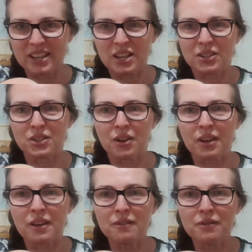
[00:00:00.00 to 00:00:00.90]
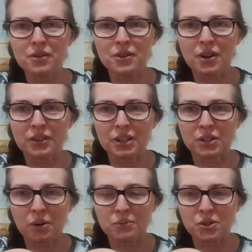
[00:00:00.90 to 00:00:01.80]
So if you know the
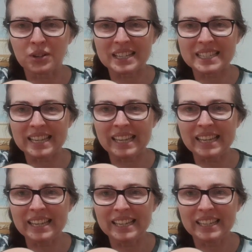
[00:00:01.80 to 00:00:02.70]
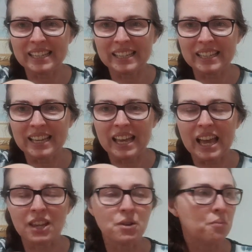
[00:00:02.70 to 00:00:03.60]
top string is E
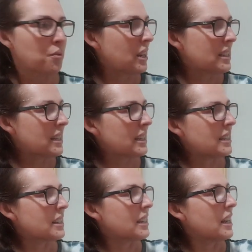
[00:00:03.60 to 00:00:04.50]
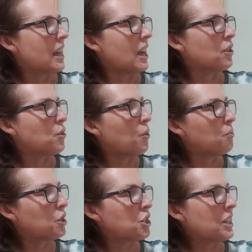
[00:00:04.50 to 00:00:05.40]
and you press it and your
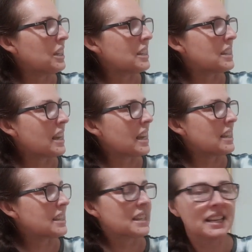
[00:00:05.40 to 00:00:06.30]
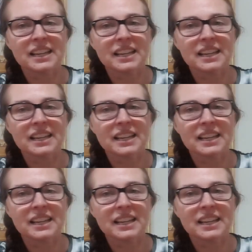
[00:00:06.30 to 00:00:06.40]
machine says